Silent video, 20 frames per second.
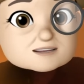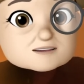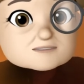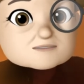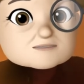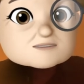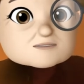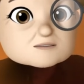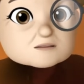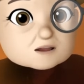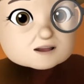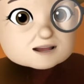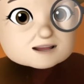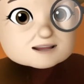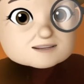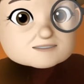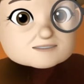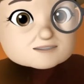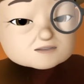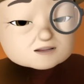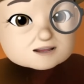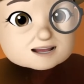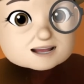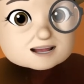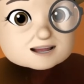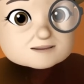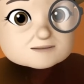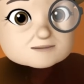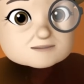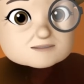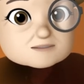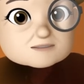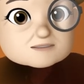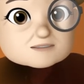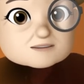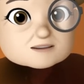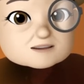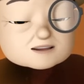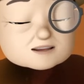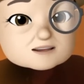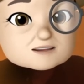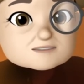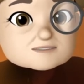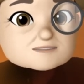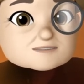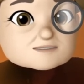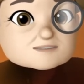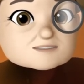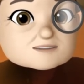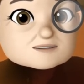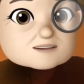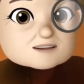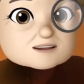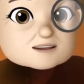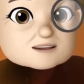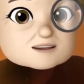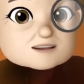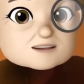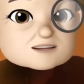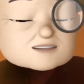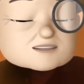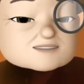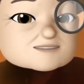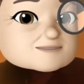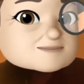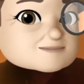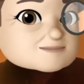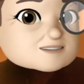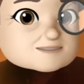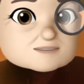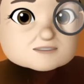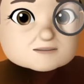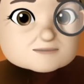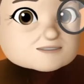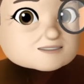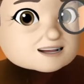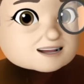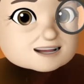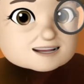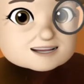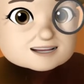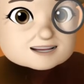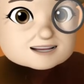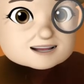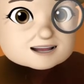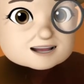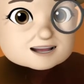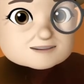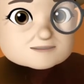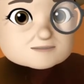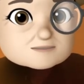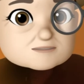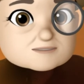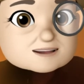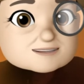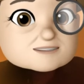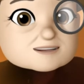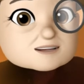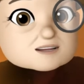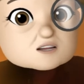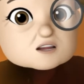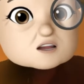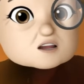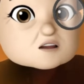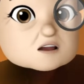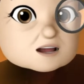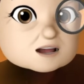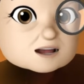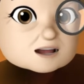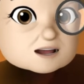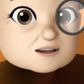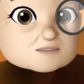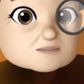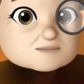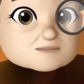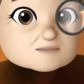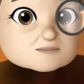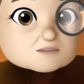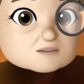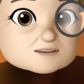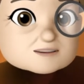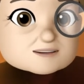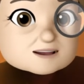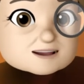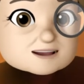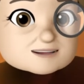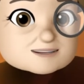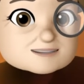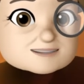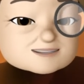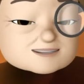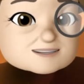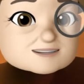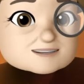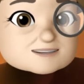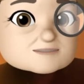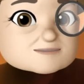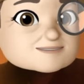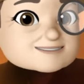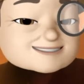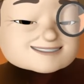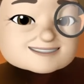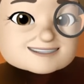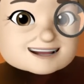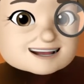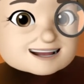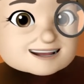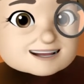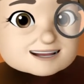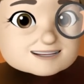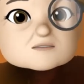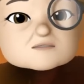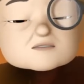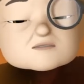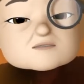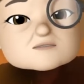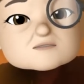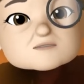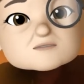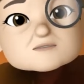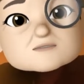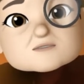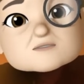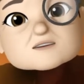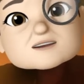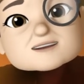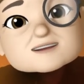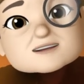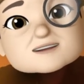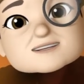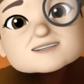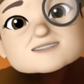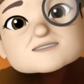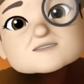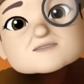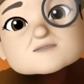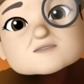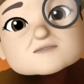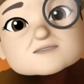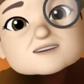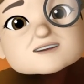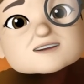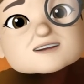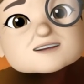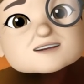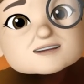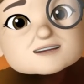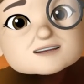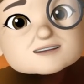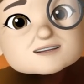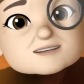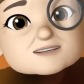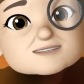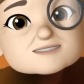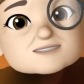the market for games, of the people playing games, and then shut out Fortnite. But it can't. What this really is